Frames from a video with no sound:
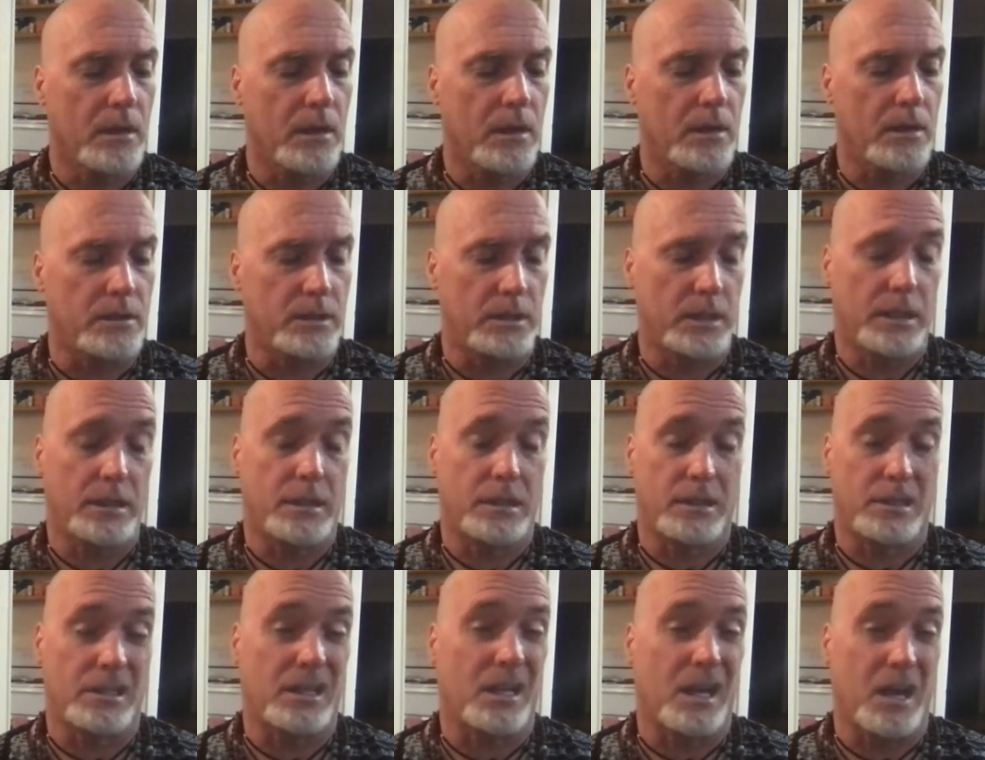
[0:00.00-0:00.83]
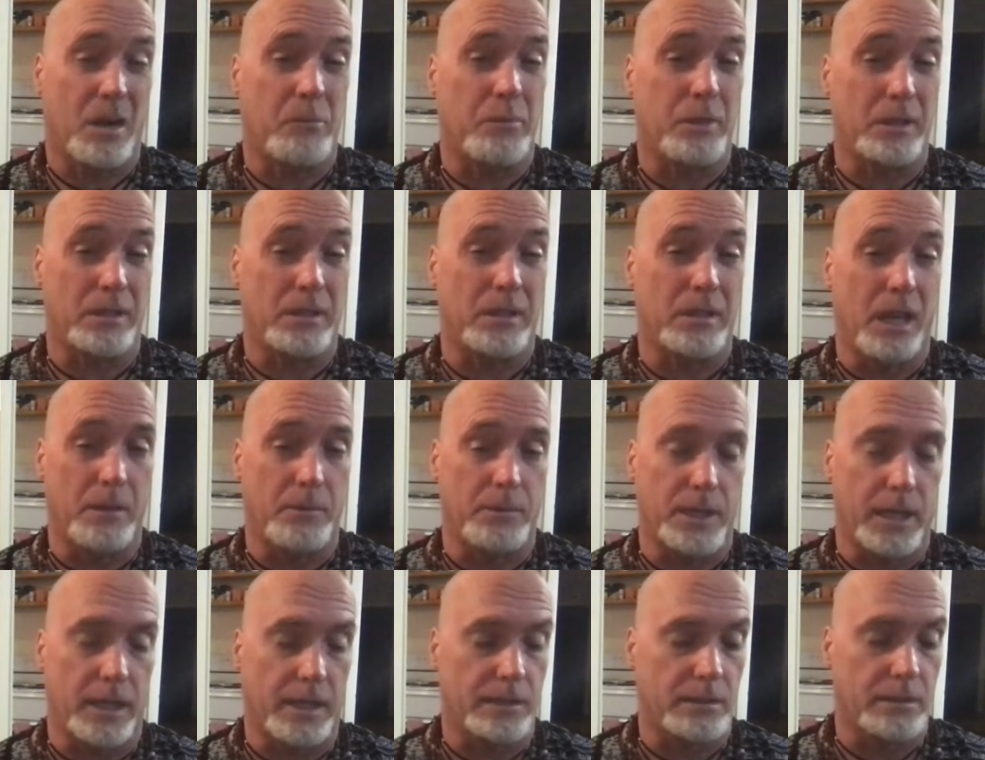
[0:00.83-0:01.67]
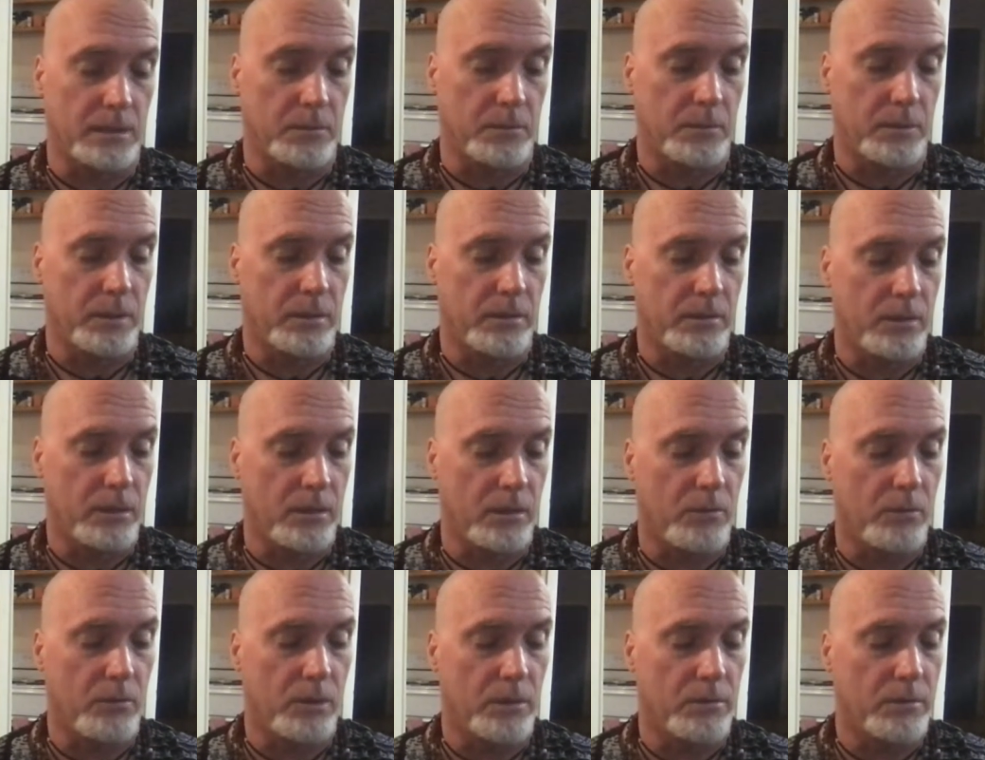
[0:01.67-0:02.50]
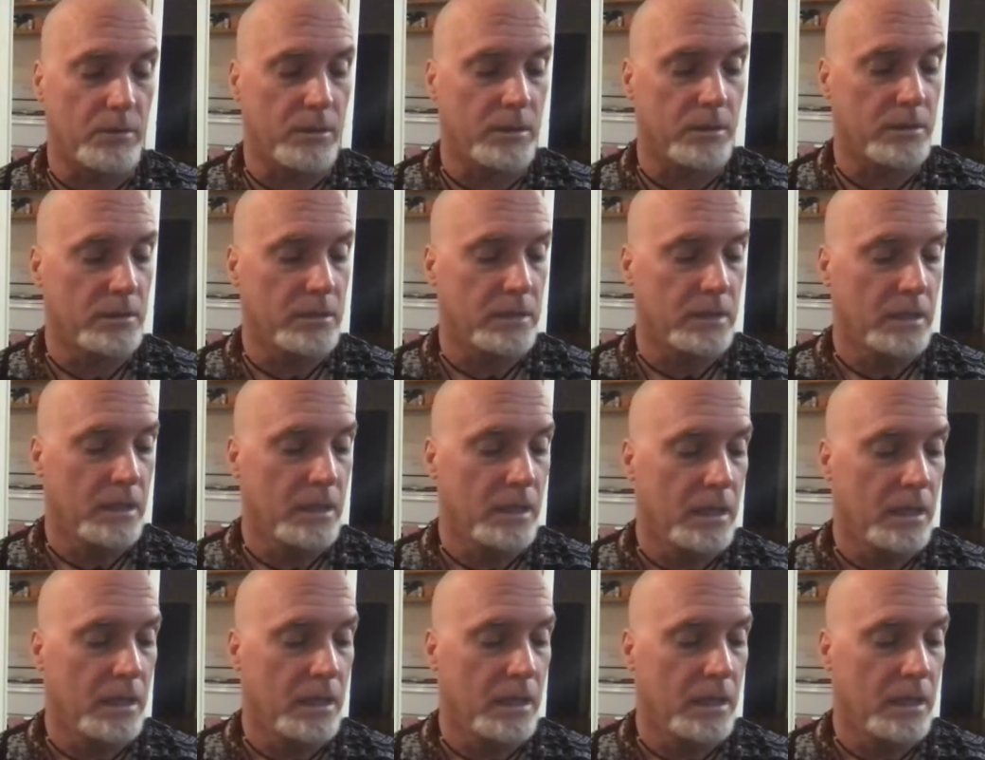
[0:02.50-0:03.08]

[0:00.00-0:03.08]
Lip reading: she said this a couple of times actually, but you know, we were